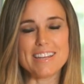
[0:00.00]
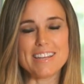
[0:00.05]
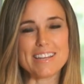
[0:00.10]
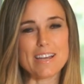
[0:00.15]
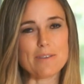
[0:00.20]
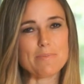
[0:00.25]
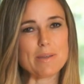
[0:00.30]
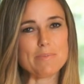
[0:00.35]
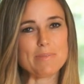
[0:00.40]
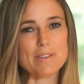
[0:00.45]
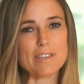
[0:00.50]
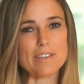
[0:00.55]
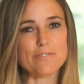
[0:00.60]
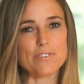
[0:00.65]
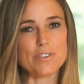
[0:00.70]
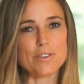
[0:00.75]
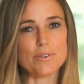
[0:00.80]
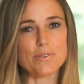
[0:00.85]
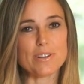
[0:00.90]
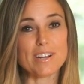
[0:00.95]
Now, maybe
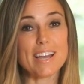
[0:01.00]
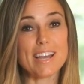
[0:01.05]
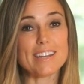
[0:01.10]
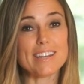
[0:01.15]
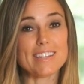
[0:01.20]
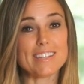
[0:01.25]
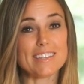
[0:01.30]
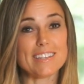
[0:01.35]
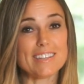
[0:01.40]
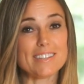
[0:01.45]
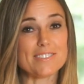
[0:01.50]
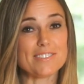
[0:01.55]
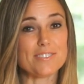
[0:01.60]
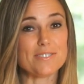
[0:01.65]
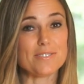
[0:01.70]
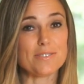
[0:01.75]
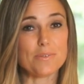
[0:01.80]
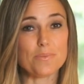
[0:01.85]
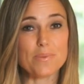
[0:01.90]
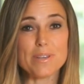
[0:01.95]
if you are heading
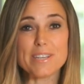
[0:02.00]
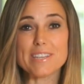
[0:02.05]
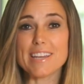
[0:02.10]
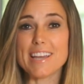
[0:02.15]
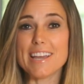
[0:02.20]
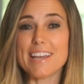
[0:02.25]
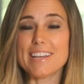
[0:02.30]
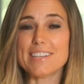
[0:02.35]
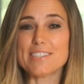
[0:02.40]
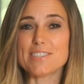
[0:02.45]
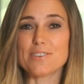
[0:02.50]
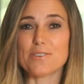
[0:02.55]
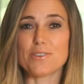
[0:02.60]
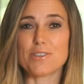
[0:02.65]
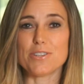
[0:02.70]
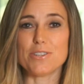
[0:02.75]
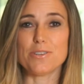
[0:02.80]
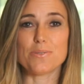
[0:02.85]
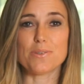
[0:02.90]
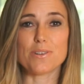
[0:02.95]
into the weekend or
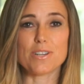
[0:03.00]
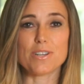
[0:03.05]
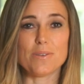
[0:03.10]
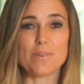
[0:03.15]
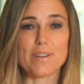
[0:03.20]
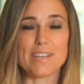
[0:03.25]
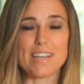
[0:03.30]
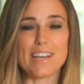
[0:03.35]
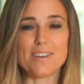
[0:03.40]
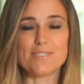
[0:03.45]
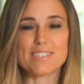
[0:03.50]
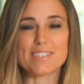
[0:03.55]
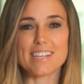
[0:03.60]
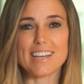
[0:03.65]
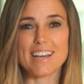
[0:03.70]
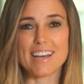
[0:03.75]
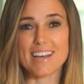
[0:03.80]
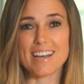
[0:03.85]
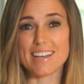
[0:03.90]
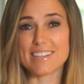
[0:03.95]
you are going out to
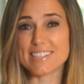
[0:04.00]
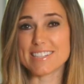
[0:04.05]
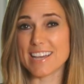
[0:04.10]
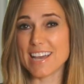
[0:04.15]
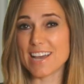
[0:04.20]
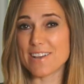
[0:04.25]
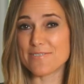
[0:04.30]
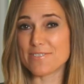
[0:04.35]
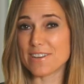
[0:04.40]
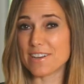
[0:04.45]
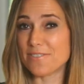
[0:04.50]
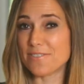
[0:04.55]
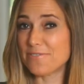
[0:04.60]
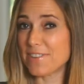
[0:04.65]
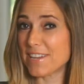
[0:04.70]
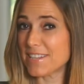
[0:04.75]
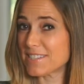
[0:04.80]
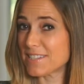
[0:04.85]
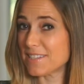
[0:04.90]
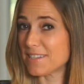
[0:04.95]
have a
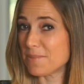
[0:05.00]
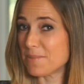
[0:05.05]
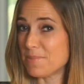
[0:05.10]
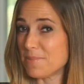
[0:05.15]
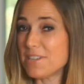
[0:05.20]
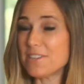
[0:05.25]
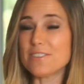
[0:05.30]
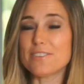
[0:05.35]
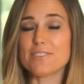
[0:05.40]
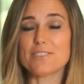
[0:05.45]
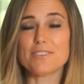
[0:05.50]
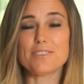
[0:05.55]
fancy meal,